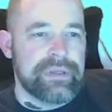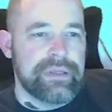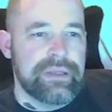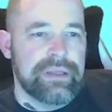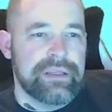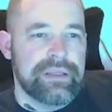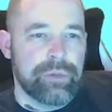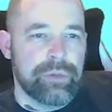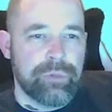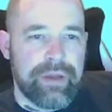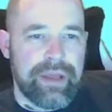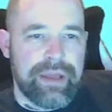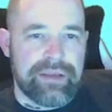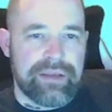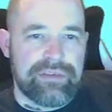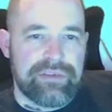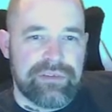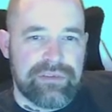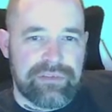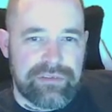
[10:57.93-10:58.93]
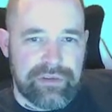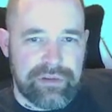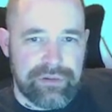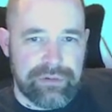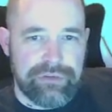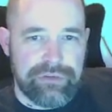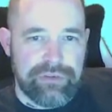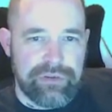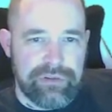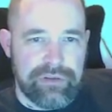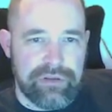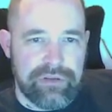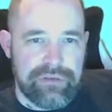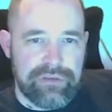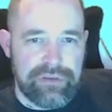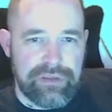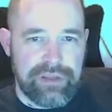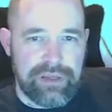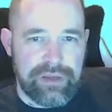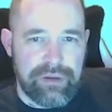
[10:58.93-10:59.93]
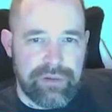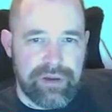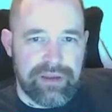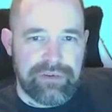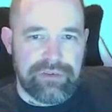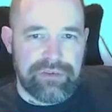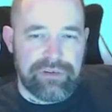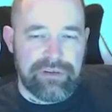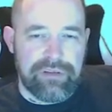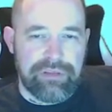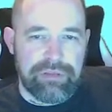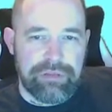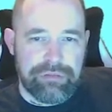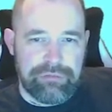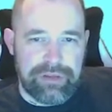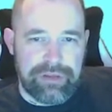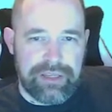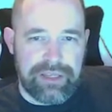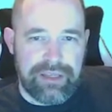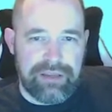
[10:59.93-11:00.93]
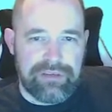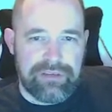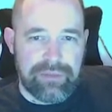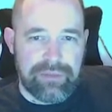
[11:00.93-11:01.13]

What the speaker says: Number x is a solution to the equation 3 to the